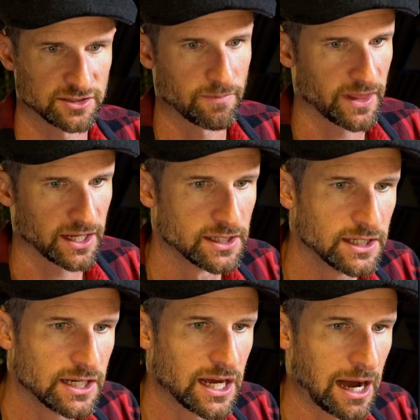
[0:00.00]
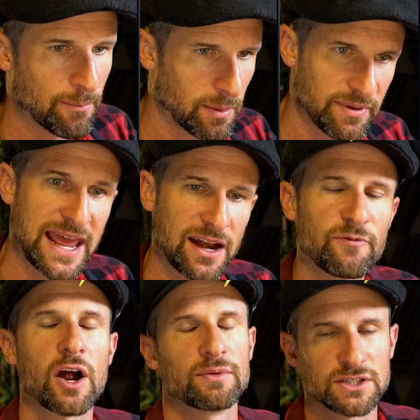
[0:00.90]
or something. But Banana
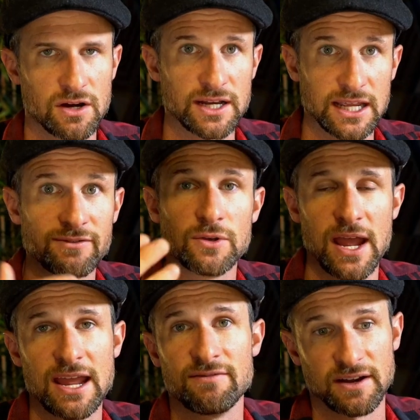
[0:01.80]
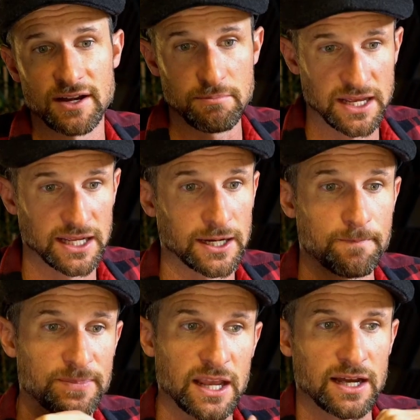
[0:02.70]
Farm is going to give you a very big
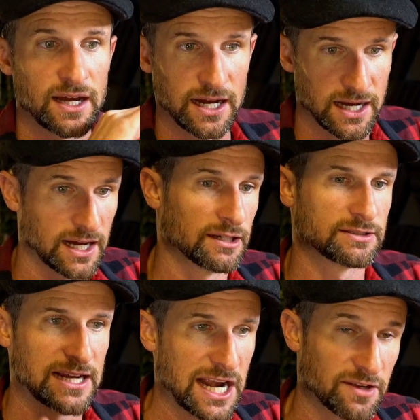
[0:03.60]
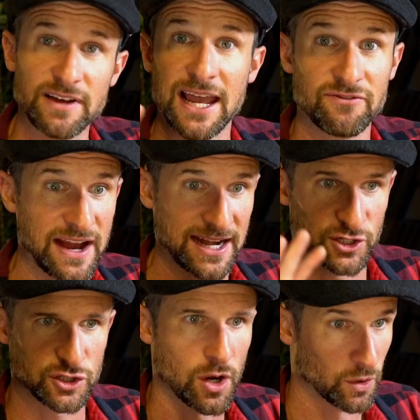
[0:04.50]
kind of
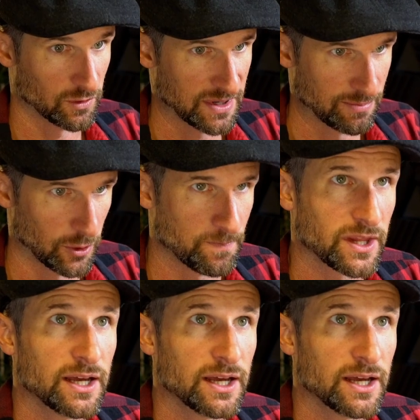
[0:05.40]
advantage over people.